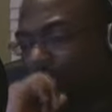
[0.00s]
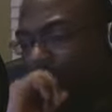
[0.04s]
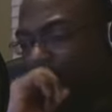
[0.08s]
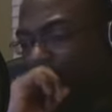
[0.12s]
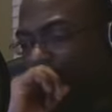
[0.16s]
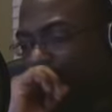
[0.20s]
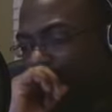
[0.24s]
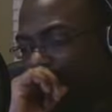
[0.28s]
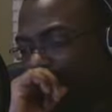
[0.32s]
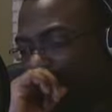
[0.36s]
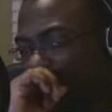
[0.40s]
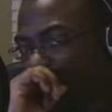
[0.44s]

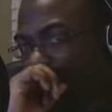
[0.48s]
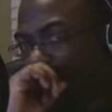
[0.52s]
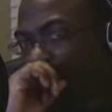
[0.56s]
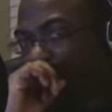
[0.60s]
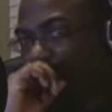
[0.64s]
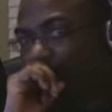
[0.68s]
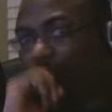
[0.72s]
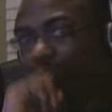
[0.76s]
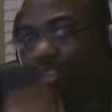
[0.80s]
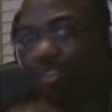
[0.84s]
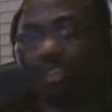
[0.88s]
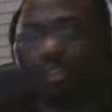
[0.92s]

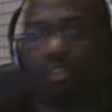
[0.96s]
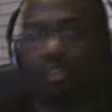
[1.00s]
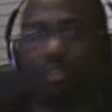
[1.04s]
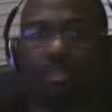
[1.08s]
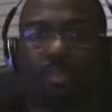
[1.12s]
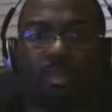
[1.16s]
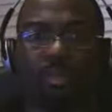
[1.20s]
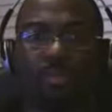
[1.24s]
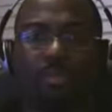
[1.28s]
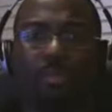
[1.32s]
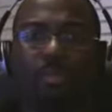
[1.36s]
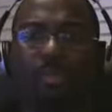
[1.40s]

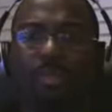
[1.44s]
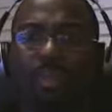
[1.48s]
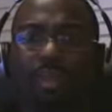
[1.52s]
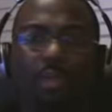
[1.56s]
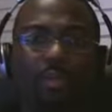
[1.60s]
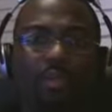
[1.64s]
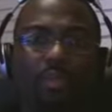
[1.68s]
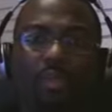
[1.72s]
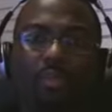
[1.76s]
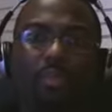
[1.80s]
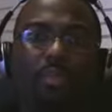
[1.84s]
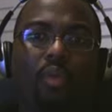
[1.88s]
Excuse me. But
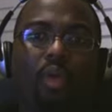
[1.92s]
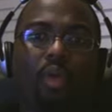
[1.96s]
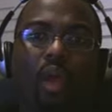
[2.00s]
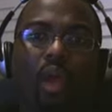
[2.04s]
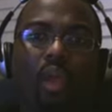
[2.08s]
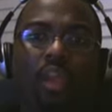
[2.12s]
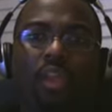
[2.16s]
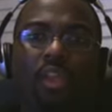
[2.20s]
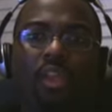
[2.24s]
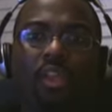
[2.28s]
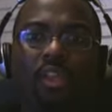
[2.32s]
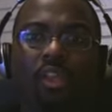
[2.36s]
he was
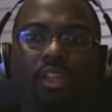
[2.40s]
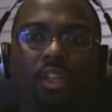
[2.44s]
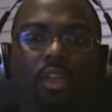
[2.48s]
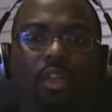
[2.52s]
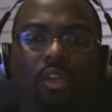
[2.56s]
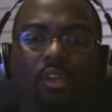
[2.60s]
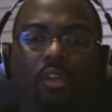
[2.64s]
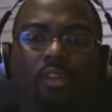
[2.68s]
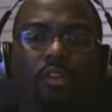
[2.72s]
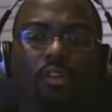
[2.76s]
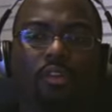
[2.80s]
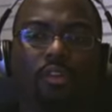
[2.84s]
brought in
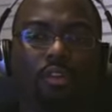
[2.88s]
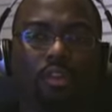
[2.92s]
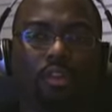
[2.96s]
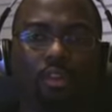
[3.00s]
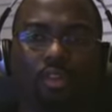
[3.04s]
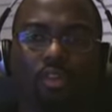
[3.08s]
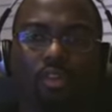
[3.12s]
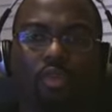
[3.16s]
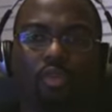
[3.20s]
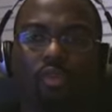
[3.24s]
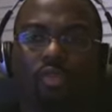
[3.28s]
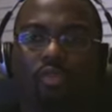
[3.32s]
here to
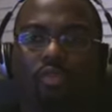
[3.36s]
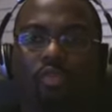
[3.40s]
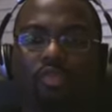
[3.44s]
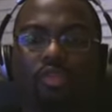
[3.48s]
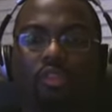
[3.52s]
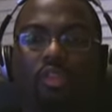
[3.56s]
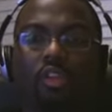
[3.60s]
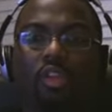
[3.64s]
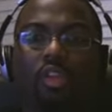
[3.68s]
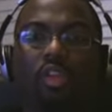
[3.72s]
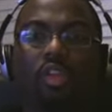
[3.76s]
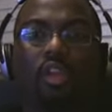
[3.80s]

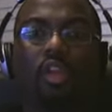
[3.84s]
lose.